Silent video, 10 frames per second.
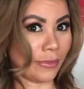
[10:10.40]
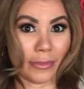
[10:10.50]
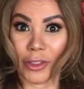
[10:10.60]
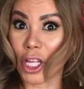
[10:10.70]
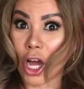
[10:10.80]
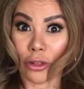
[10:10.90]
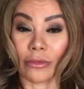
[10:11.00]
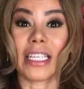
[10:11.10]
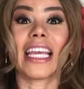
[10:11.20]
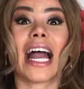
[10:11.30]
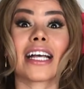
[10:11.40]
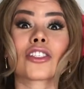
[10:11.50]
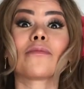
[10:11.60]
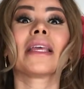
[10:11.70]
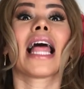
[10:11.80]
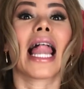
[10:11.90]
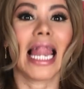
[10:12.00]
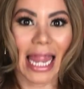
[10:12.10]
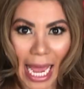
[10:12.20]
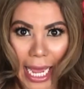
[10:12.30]
No, it has to be
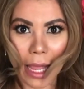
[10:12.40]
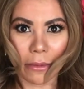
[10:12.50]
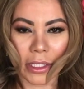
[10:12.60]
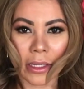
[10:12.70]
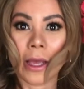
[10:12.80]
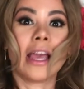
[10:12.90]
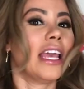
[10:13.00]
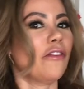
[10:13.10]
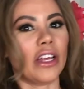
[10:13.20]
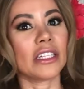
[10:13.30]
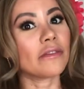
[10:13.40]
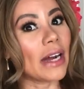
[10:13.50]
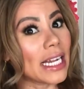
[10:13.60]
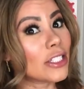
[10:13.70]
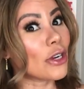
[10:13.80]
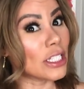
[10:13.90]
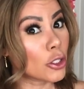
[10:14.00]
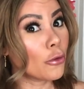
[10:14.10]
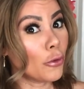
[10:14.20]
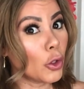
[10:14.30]
limes. If anybody tries
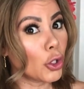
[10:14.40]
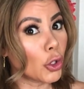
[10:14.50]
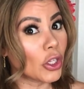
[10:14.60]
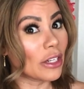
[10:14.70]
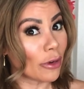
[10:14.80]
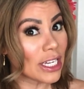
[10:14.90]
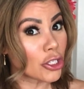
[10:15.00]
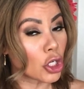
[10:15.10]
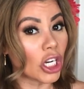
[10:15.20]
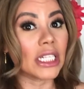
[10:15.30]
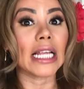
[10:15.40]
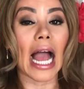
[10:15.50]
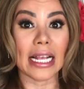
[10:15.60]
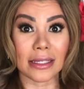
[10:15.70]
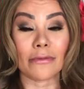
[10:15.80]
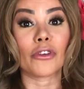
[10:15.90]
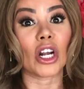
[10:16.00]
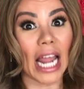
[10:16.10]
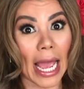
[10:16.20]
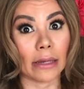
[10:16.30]
to fool you in the restaurant, ask for
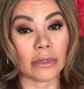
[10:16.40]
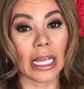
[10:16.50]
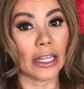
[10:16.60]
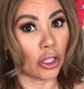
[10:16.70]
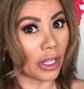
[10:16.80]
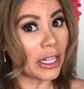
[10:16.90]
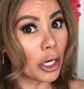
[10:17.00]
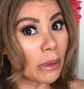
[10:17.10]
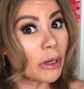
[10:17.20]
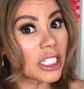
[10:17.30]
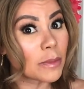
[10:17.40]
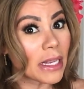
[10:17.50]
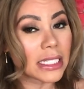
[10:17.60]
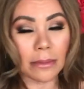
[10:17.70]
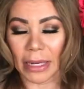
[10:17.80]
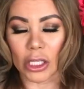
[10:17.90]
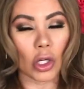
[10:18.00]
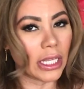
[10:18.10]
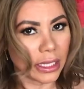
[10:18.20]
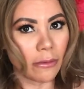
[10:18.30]
limes. I know they're a little bit more expensive, but
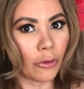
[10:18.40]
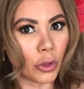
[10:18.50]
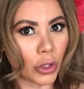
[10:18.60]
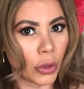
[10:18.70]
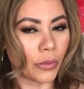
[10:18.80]
don't let them fool you,